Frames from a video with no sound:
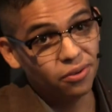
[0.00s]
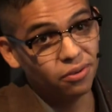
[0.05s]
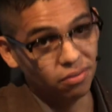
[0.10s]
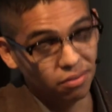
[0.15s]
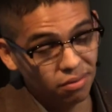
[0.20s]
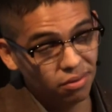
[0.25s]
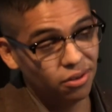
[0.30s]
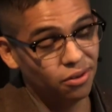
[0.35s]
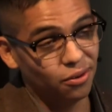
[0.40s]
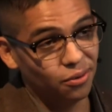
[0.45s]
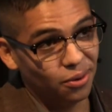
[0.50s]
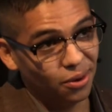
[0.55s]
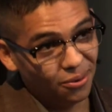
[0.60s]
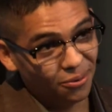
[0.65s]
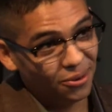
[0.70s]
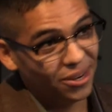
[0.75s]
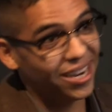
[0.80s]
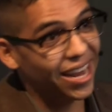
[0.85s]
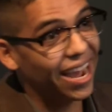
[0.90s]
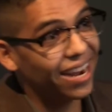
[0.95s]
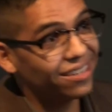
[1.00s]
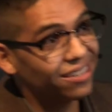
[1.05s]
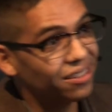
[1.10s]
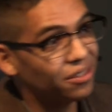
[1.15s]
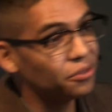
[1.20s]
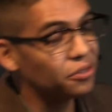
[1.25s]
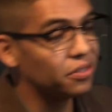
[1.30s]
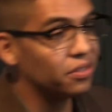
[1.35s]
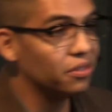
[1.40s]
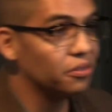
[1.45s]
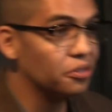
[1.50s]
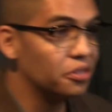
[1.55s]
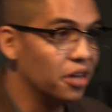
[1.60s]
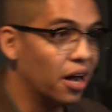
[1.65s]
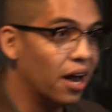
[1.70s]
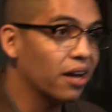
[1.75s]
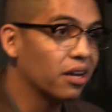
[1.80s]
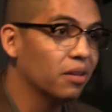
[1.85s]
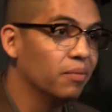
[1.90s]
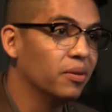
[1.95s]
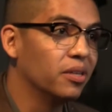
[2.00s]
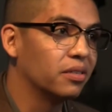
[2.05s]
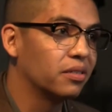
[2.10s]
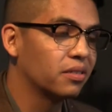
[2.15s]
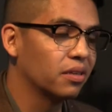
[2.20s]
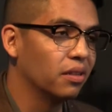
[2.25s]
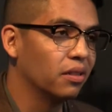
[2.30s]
who redacted those documents,